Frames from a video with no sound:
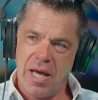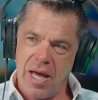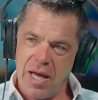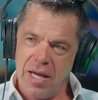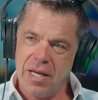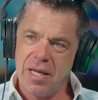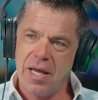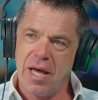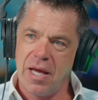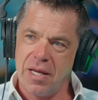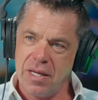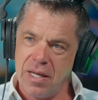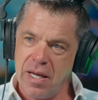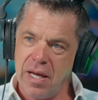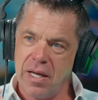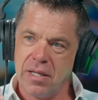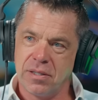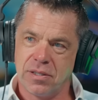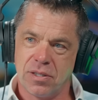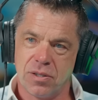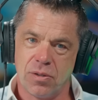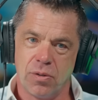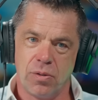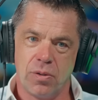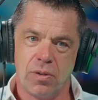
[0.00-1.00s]
Yeah.
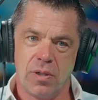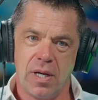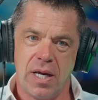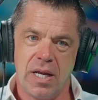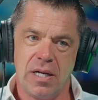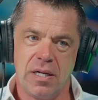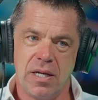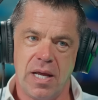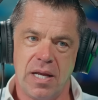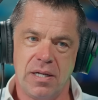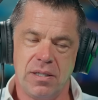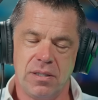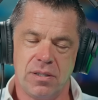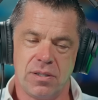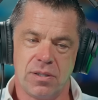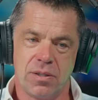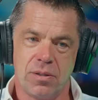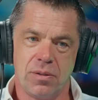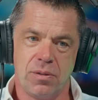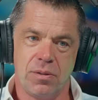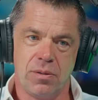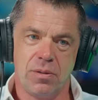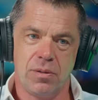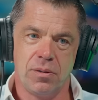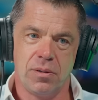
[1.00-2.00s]
So
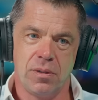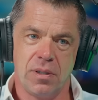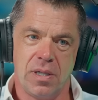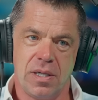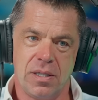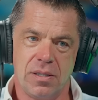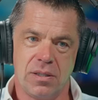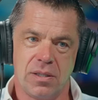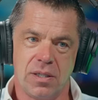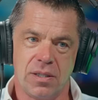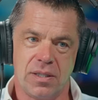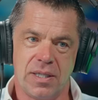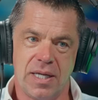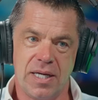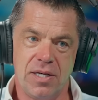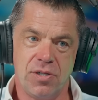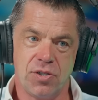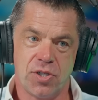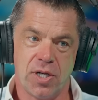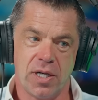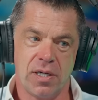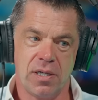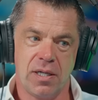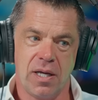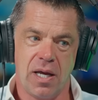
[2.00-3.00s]
into
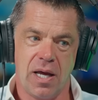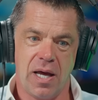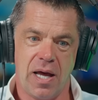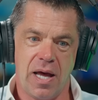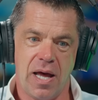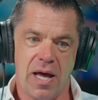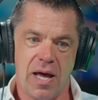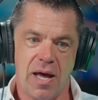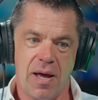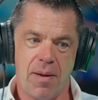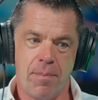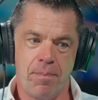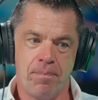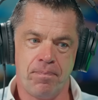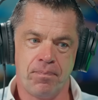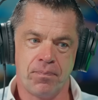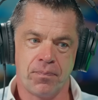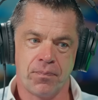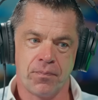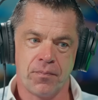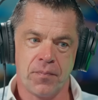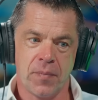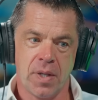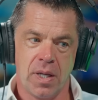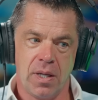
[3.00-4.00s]
teaching, and
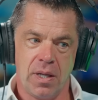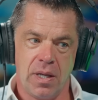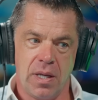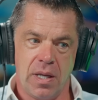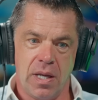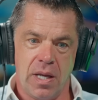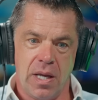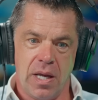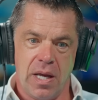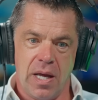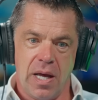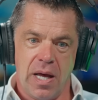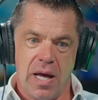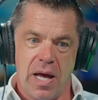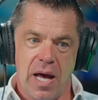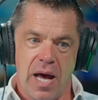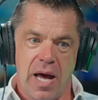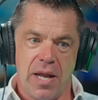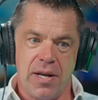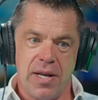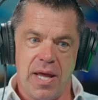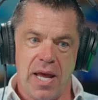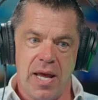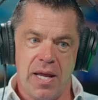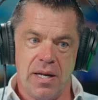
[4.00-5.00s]

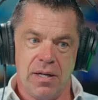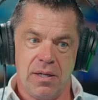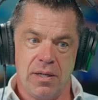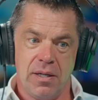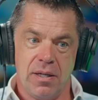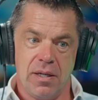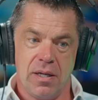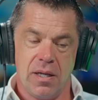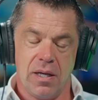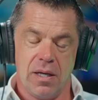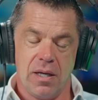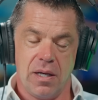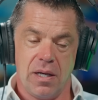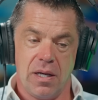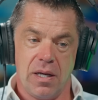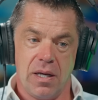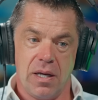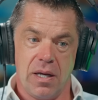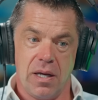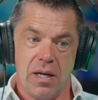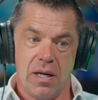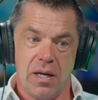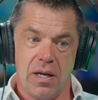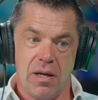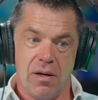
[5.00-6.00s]
then
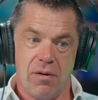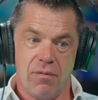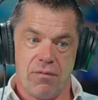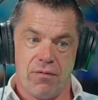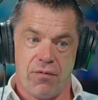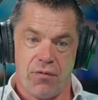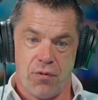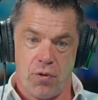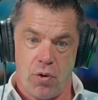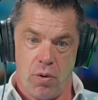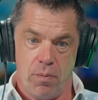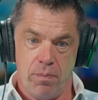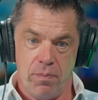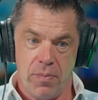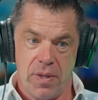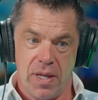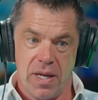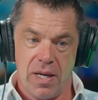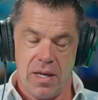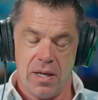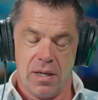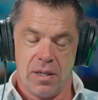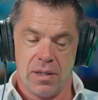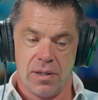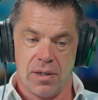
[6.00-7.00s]
from
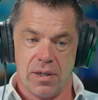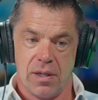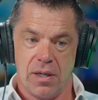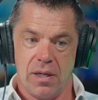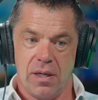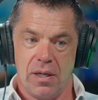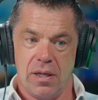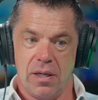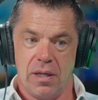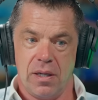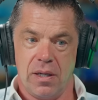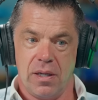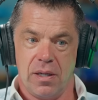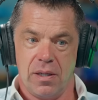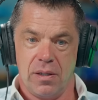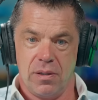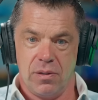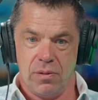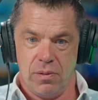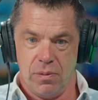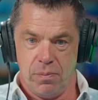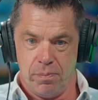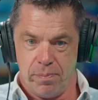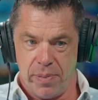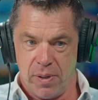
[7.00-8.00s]
there,
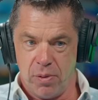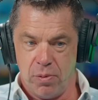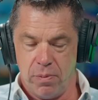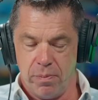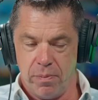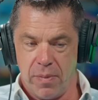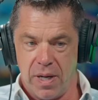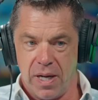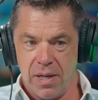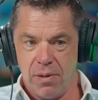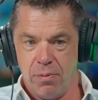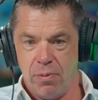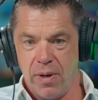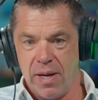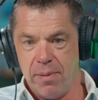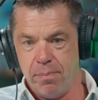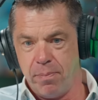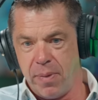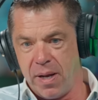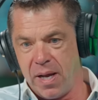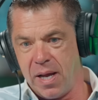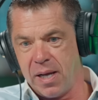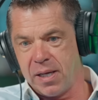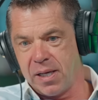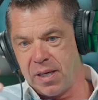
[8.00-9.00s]
built my way
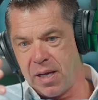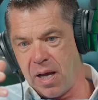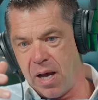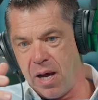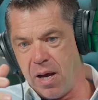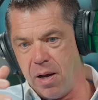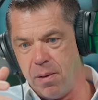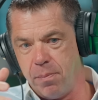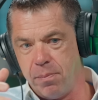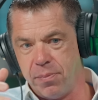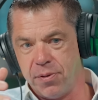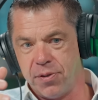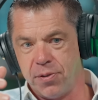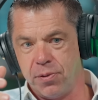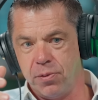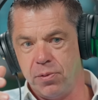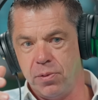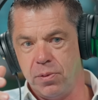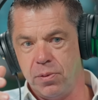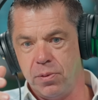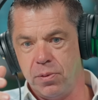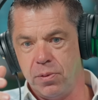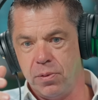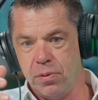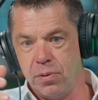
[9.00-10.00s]
back up
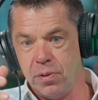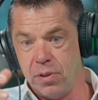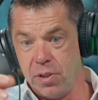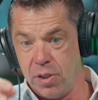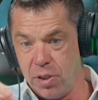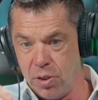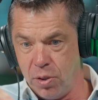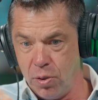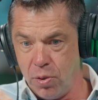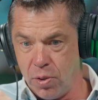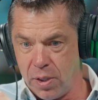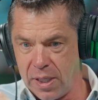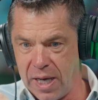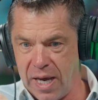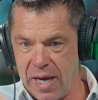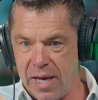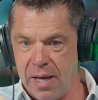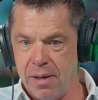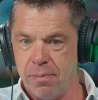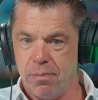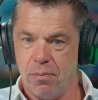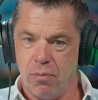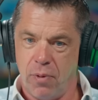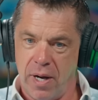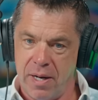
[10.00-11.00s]
through the UK.